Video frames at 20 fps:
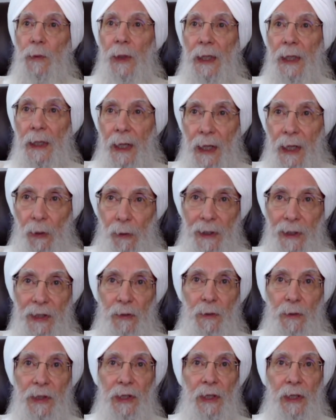we can
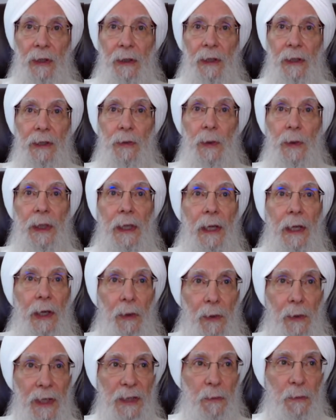increase resilience, we can
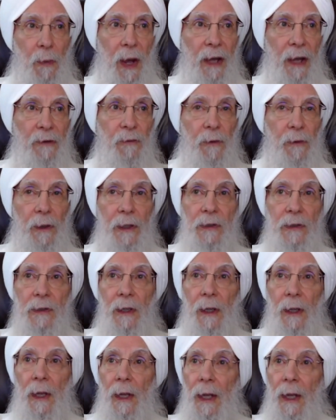increase mindfulness.